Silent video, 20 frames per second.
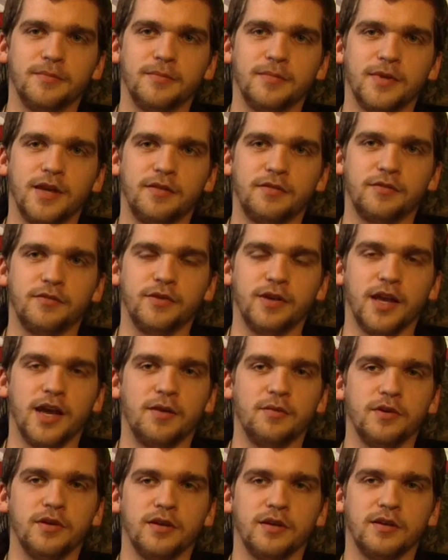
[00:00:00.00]
And after
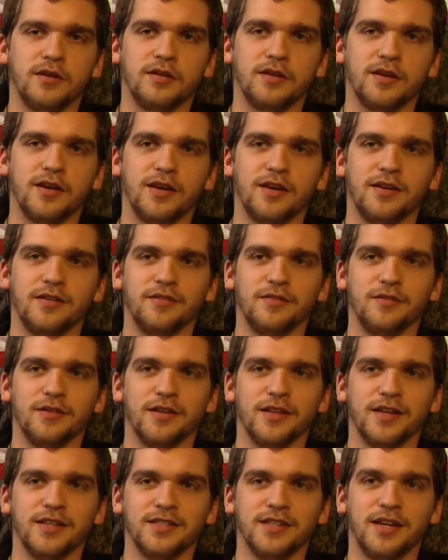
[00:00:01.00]
rehabbing, I
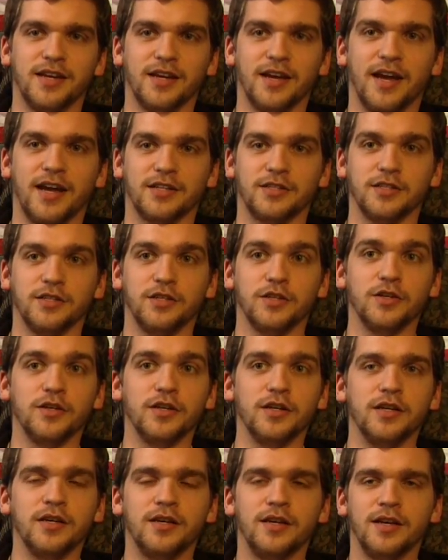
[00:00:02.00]
realized that I actually
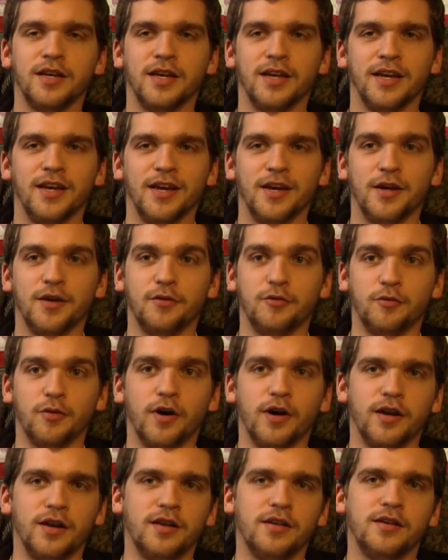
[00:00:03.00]
could
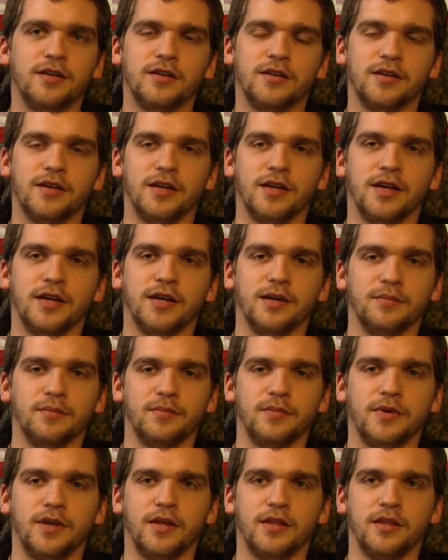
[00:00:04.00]
run.
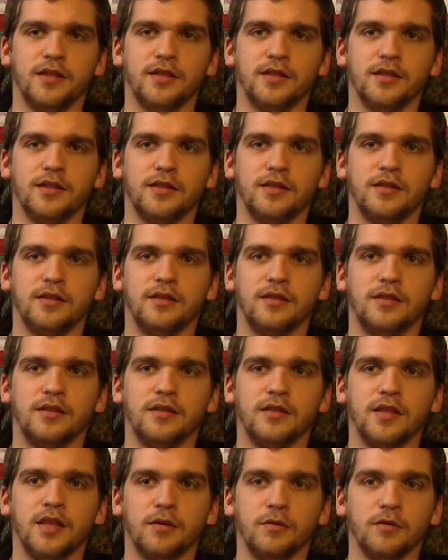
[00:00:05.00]
And then
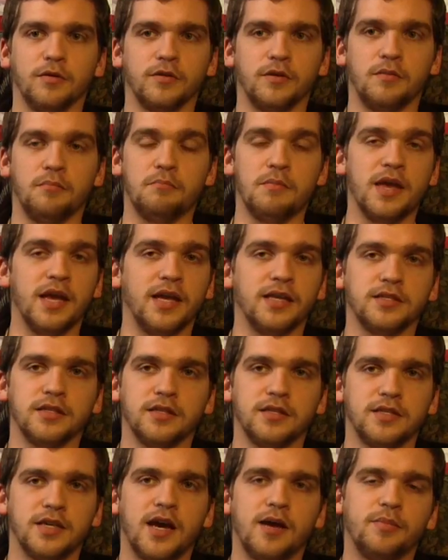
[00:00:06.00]
they were amazed that
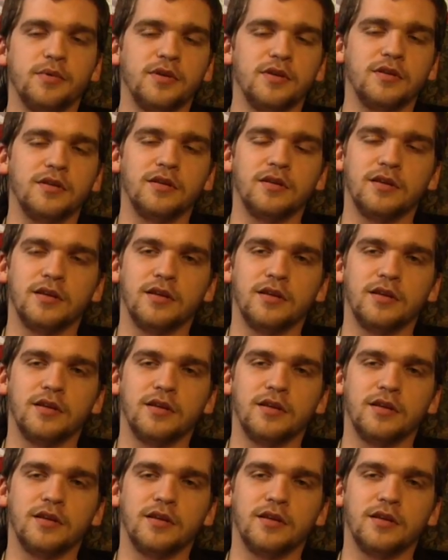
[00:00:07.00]
this happened.